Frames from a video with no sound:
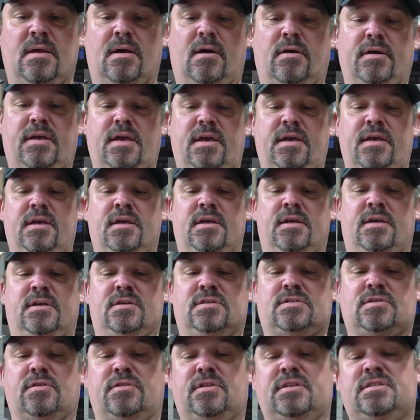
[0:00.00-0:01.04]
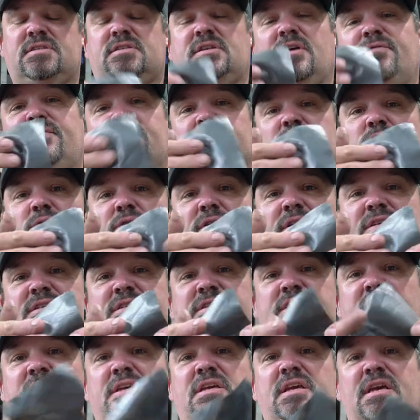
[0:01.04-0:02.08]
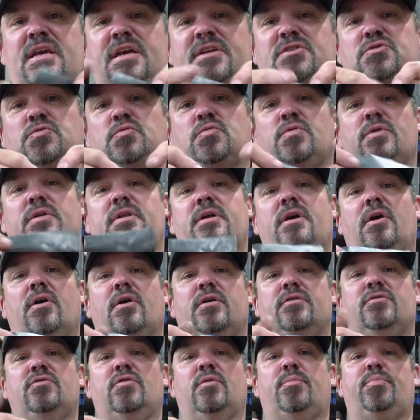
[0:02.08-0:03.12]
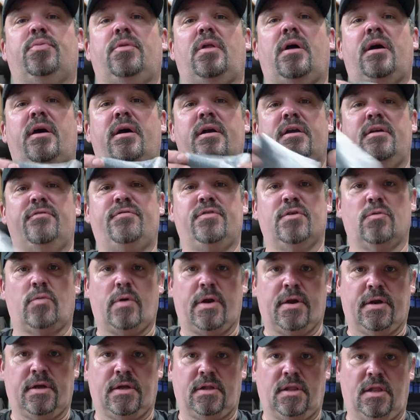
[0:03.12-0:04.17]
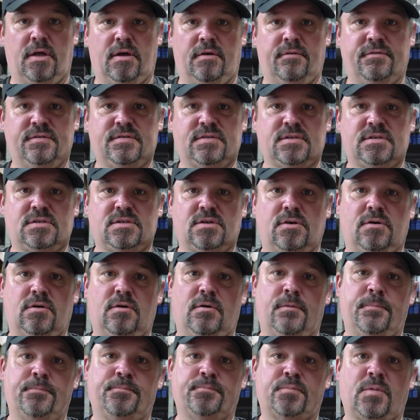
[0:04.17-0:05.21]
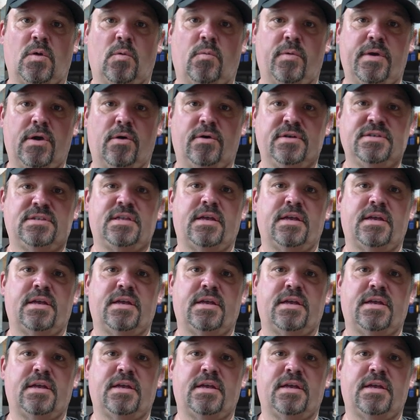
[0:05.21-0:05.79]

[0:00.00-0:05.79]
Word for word: Okay, so this stuff is really sticky. It's really hard to apply if you're wearing gloves. So we always